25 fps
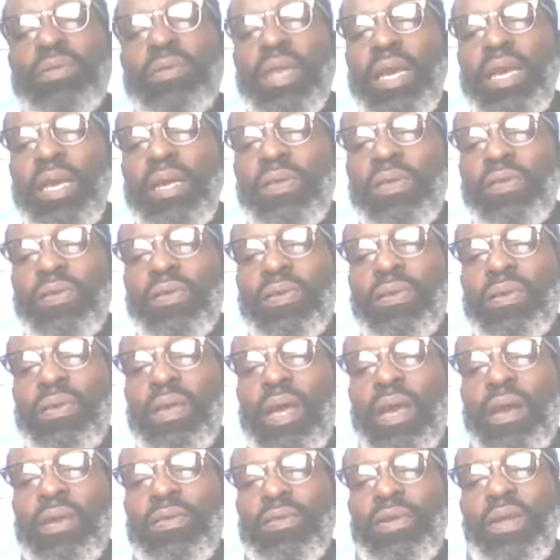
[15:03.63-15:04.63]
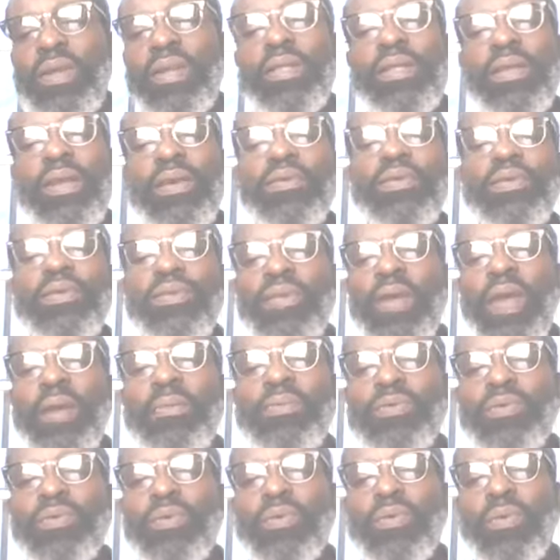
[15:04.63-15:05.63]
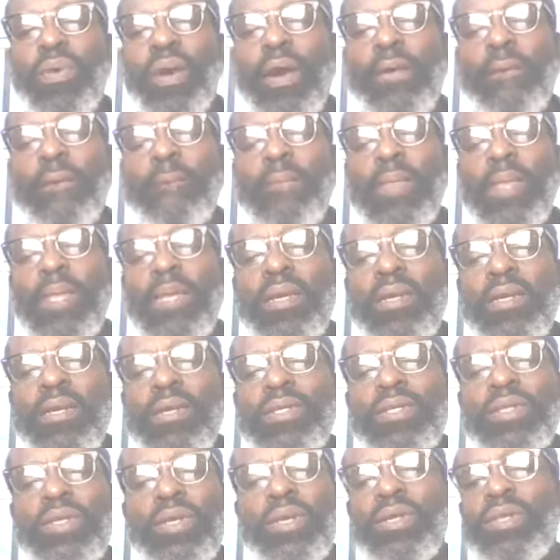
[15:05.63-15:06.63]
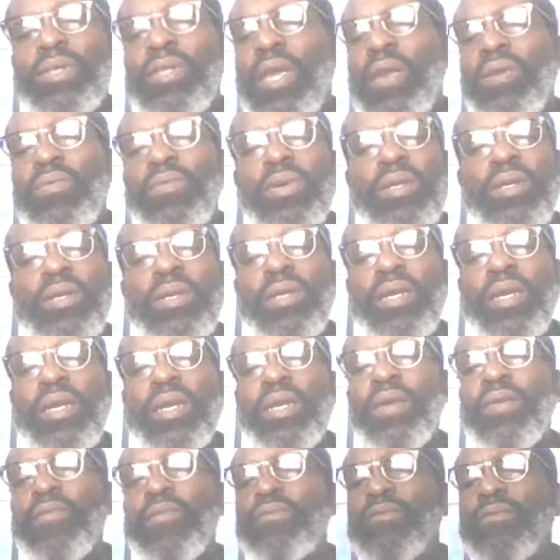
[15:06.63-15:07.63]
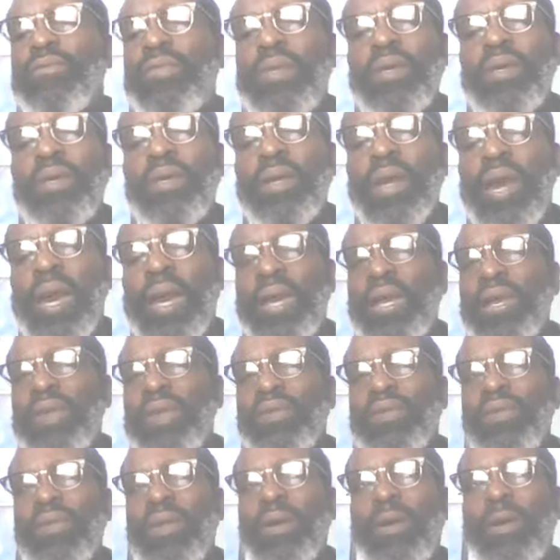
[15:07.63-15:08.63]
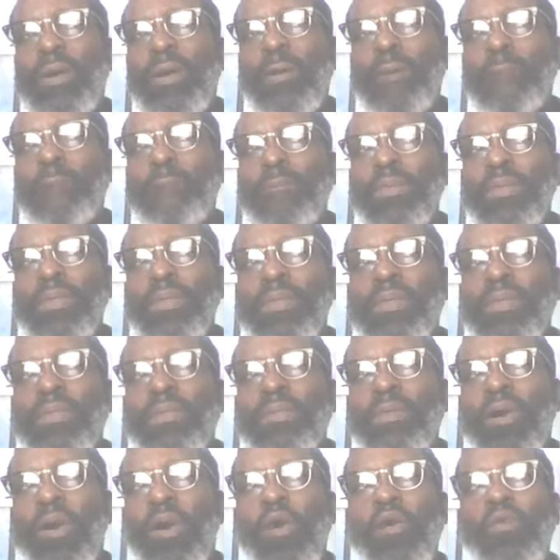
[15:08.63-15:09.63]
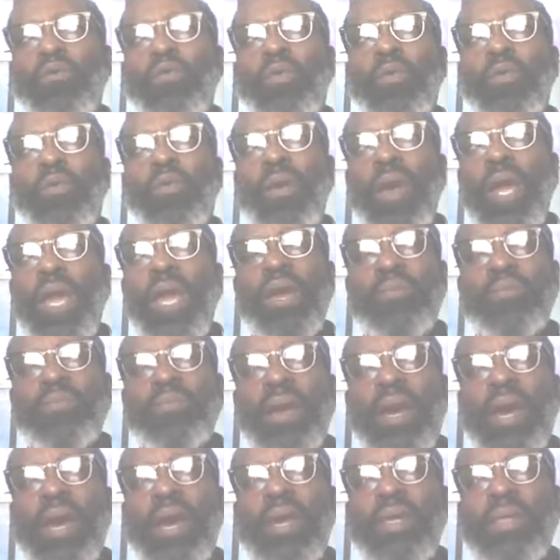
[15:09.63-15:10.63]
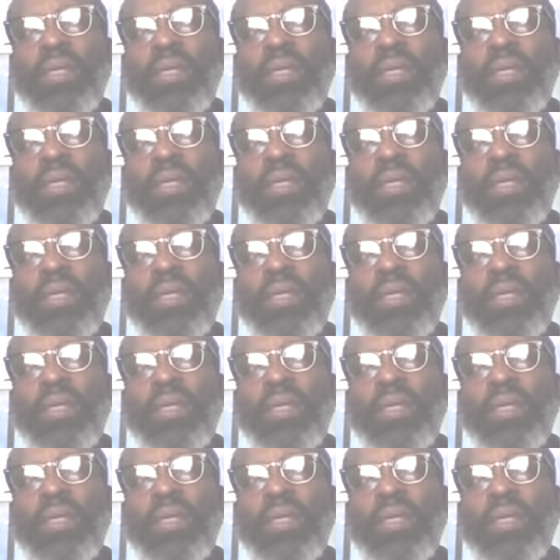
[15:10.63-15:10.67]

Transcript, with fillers: He sent His disciples away so that they wouldn't get, I guess. Uh, overwhelmed by